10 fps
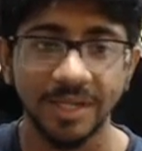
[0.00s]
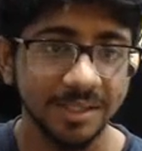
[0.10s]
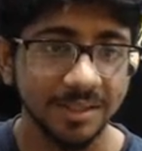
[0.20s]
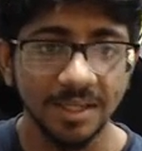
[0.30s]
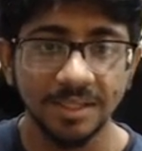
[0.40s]

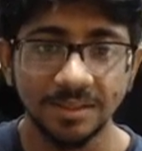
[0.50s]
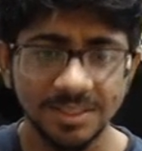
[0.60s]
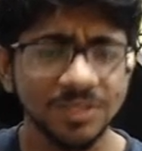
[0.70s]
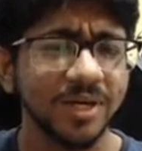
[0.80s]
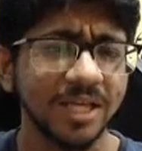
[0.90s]
And this
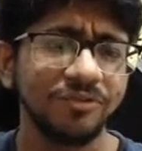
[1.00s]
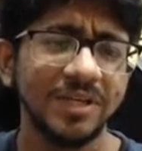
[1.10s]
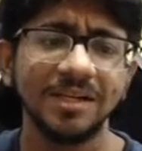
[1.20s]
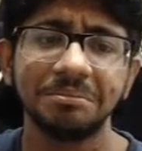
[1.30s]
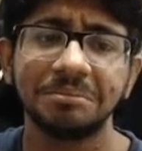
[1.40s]
is what I
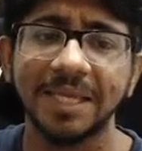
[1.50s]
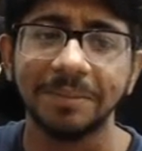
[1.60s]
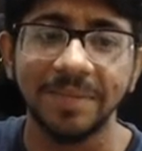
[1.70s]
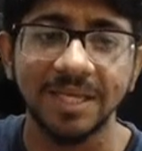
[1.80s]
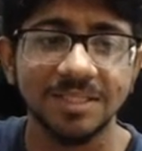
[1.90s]
feel
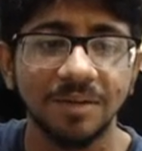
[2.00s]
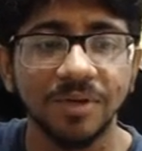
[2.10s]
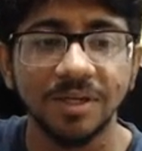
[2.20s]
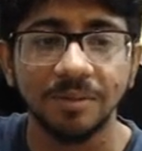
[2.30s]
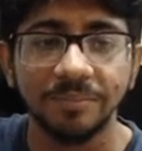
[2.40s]
like makes
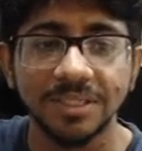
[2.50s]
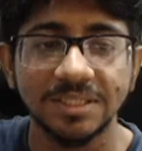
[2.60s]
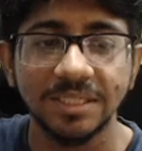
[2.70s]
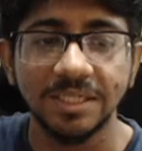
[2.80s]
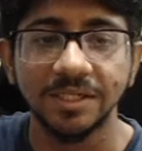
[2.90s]
someone a bit
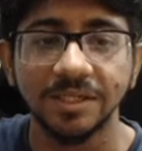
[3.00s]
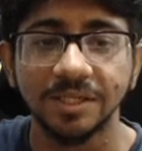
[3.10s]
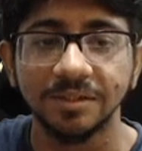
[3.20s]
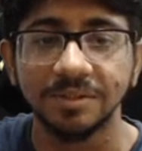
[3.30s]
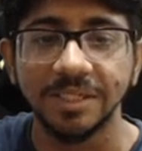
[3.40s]
senior
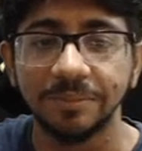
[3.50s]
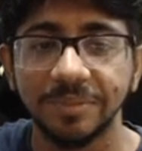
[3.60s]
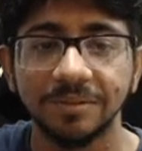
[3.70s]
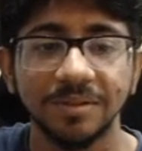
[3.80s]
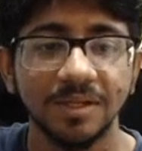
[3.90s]
in DP.